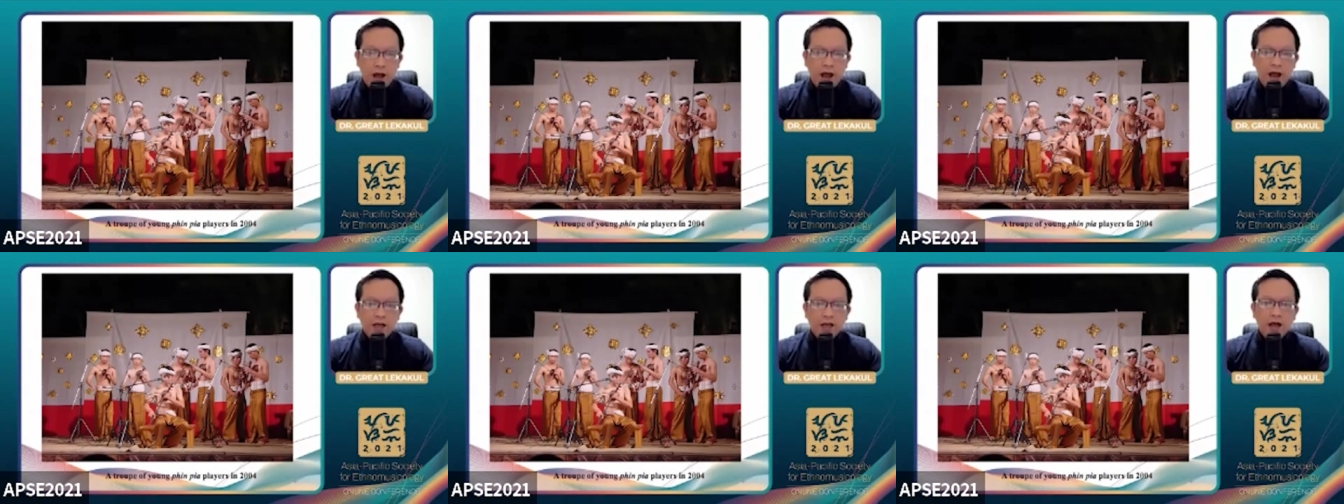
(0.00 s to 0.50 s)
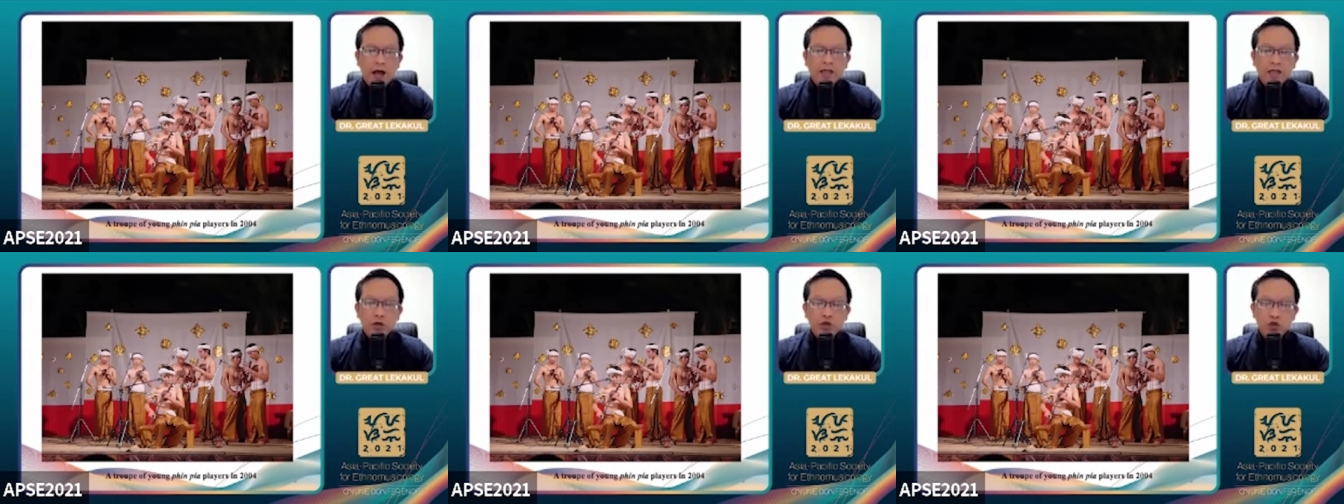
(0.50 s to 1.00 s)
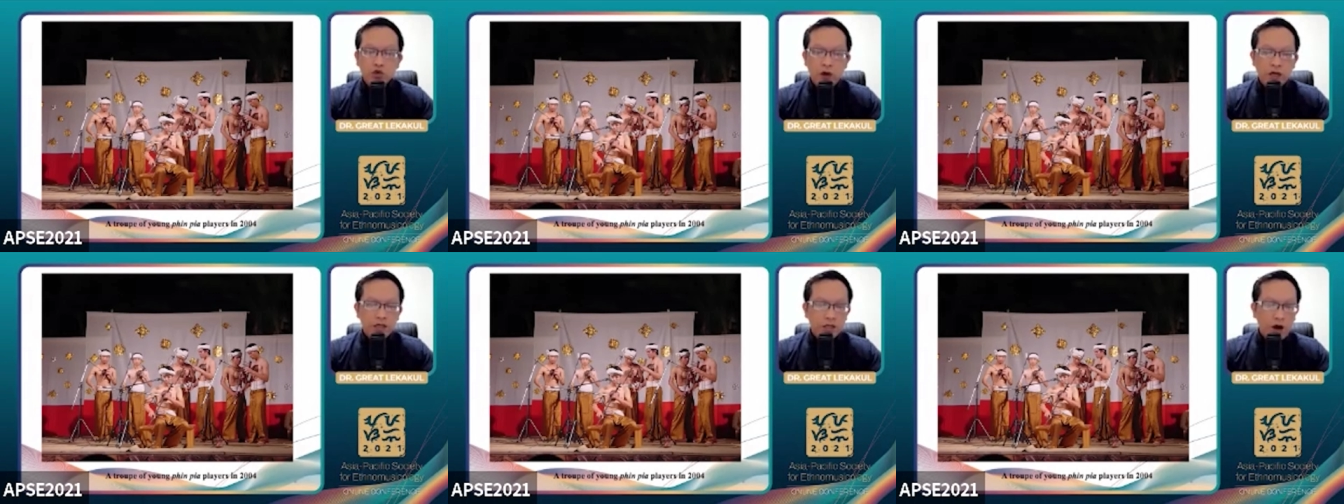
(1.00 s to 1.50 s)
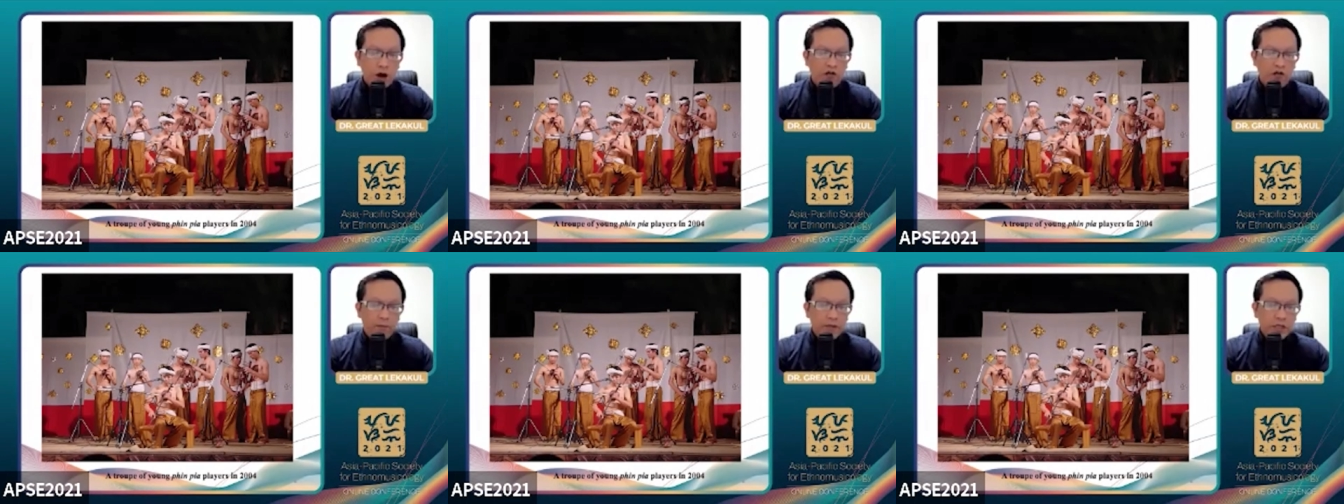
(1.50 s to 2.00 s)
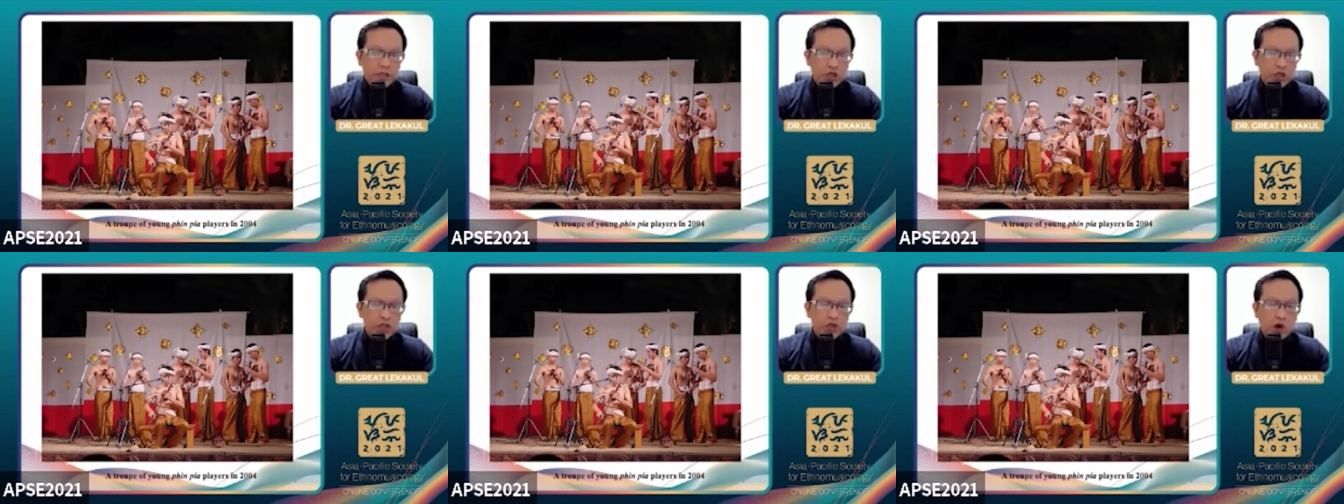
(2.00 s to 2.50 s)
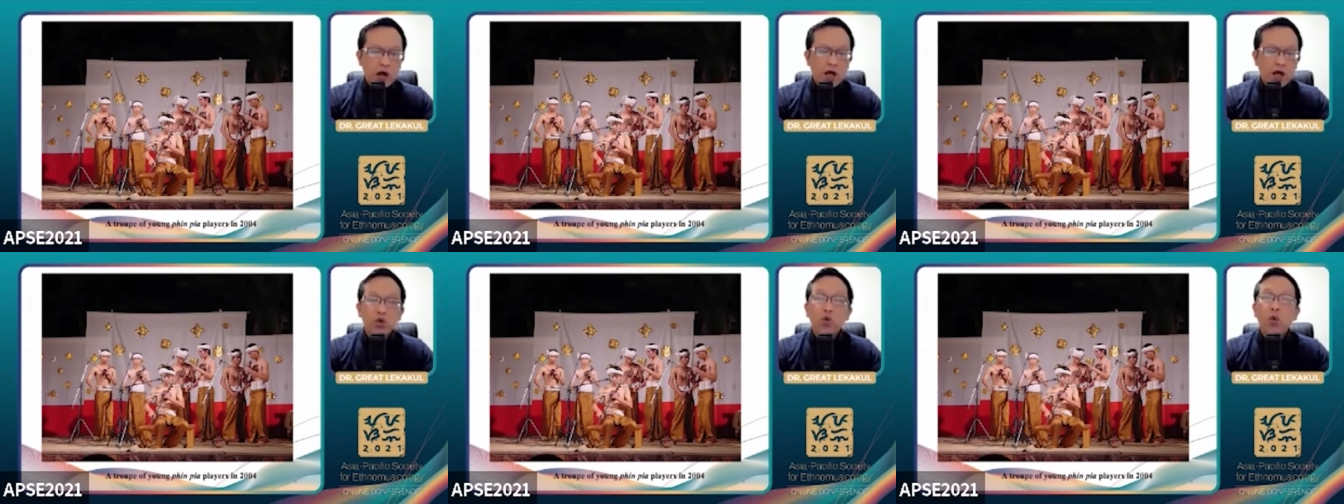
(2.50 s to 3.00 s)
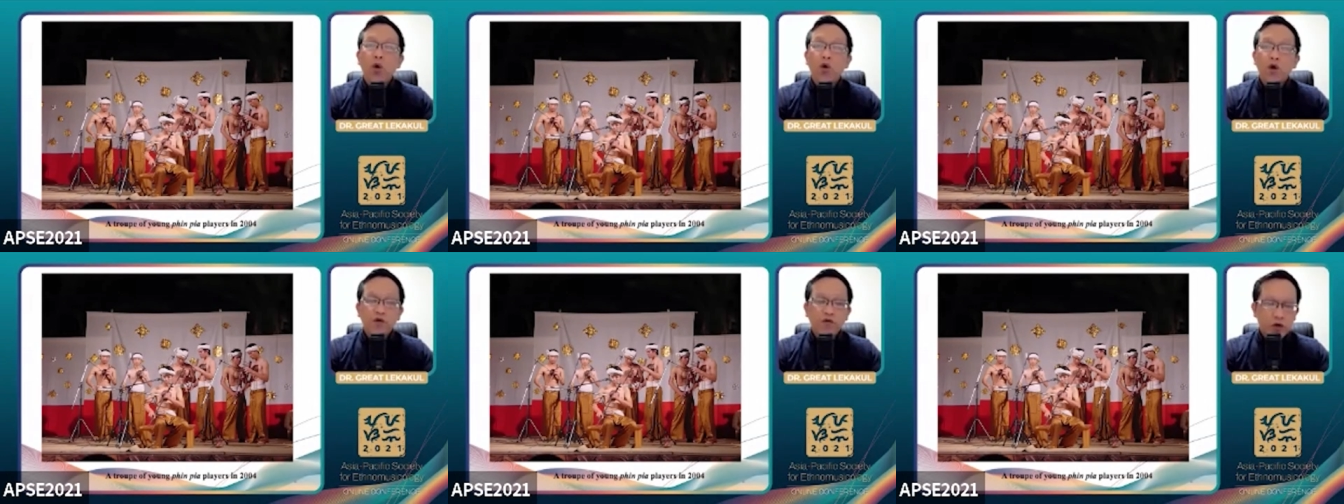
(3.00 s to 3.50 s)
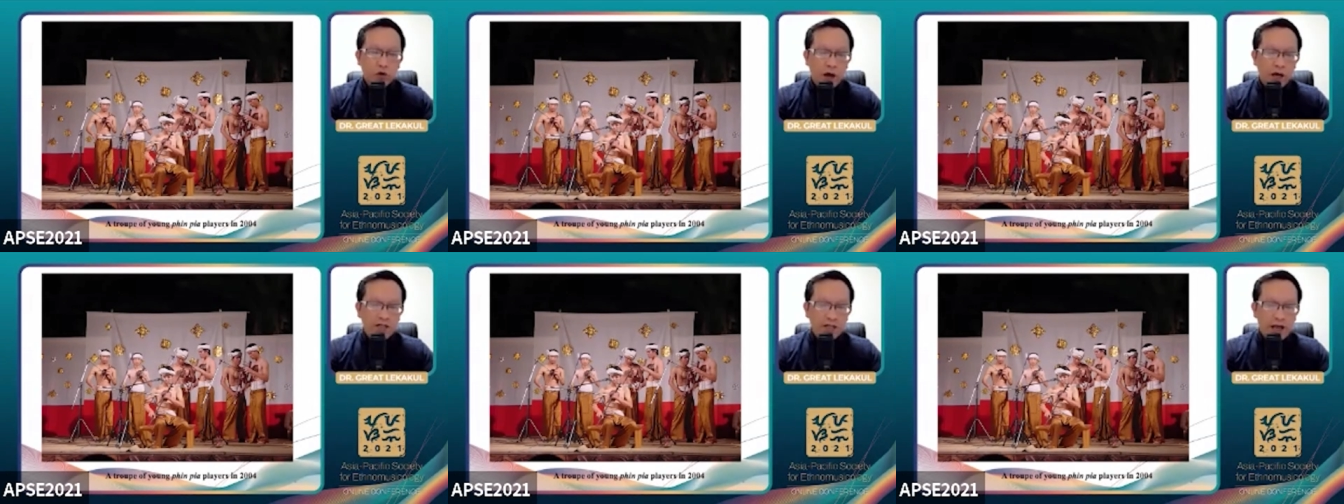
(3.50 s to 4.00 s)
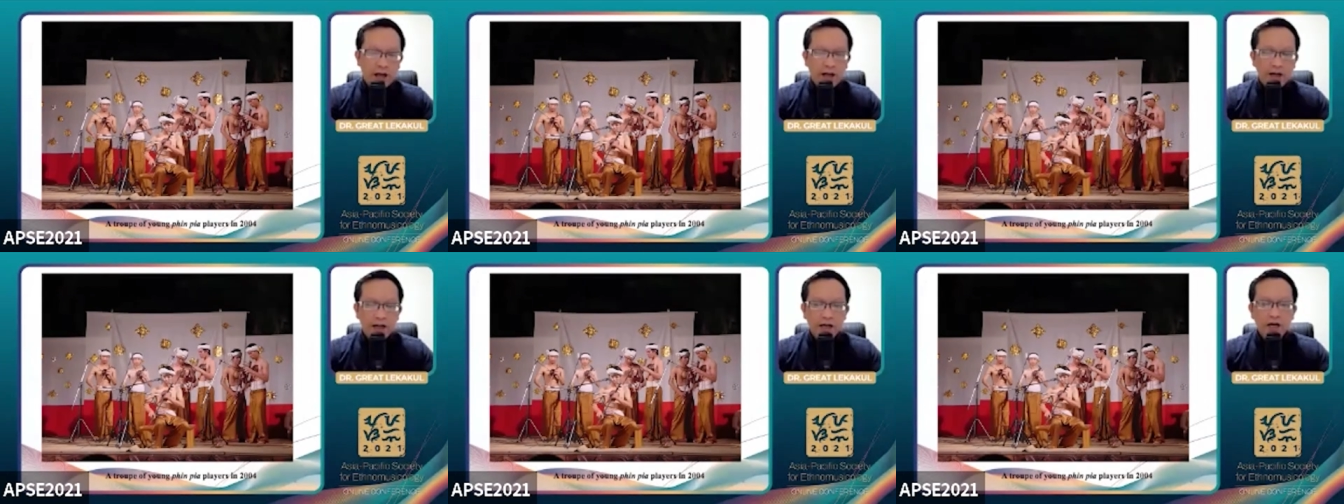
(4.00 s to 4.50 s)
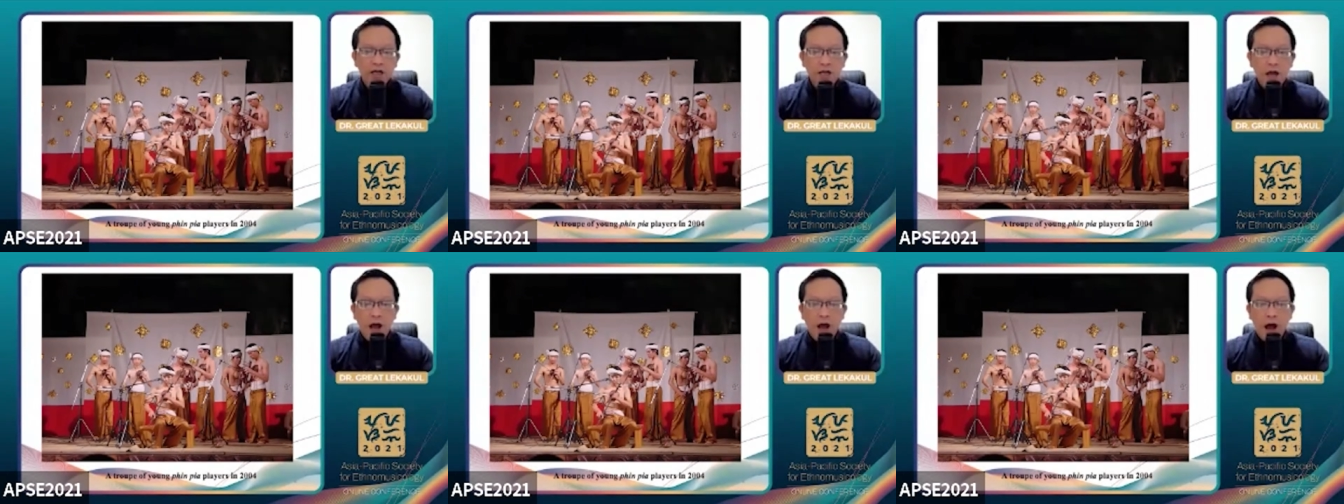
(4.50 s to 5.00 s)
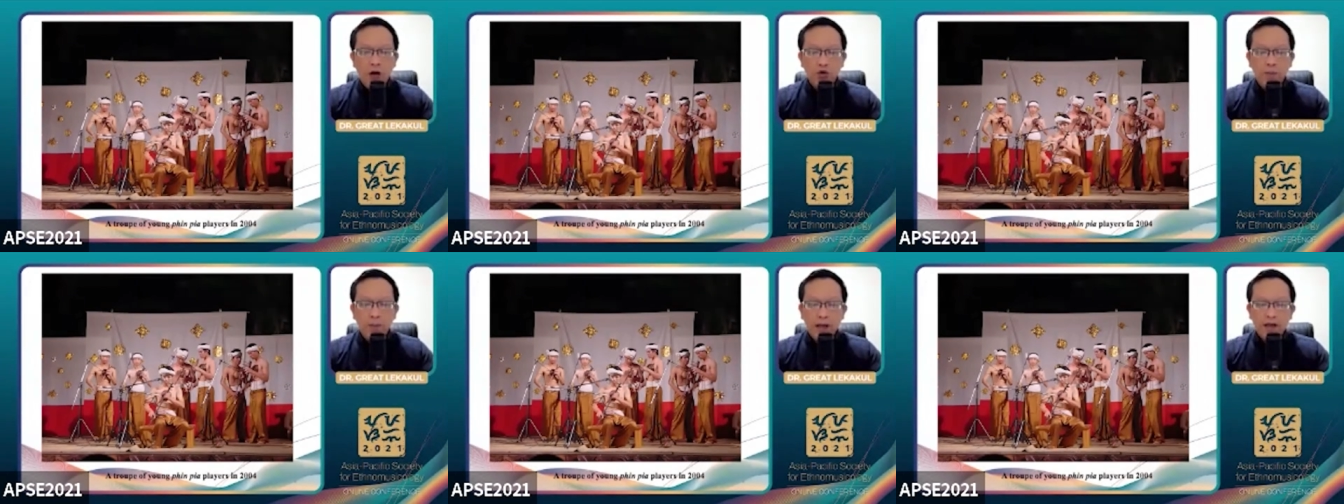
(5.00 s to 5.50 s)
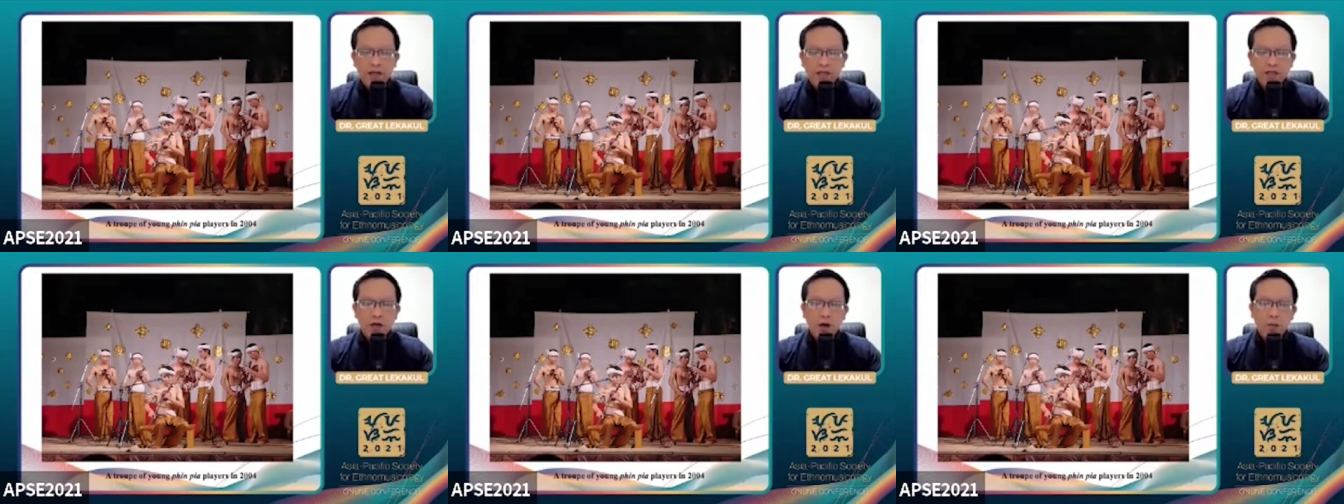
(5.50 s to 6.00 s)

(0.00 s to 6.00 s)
and a new generation of musicians try to revitalize and learn how to play this